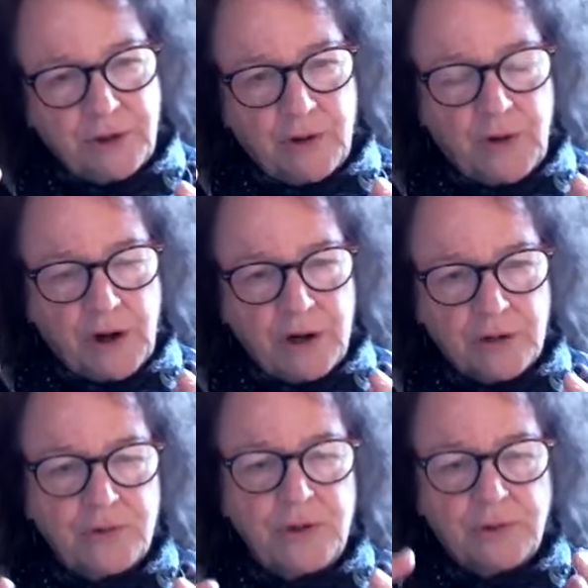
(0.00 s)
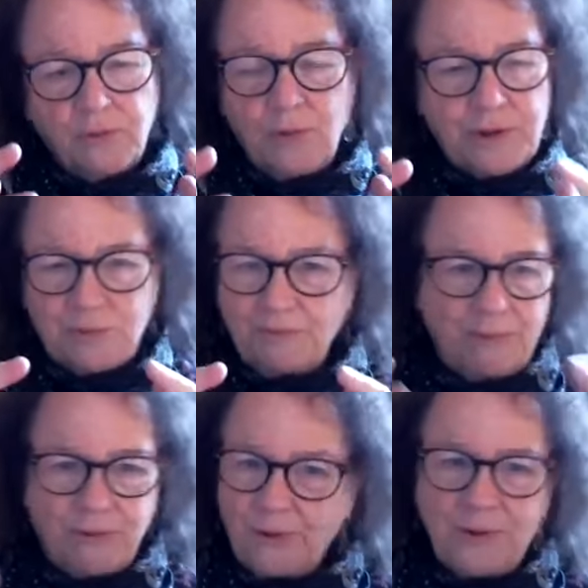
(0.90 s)
of our country, what's
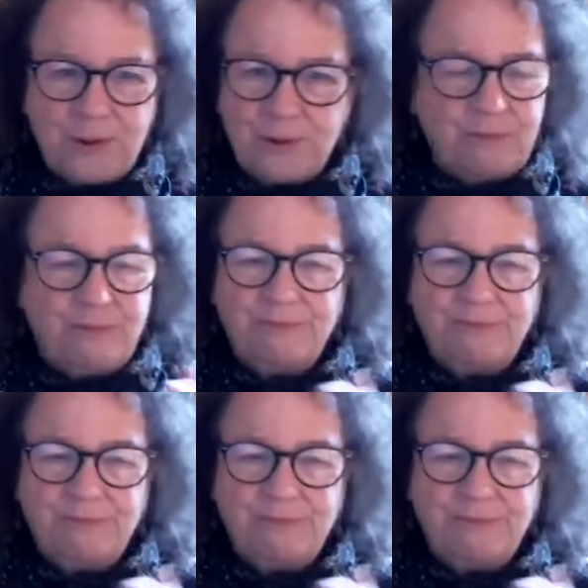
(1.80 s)
referred to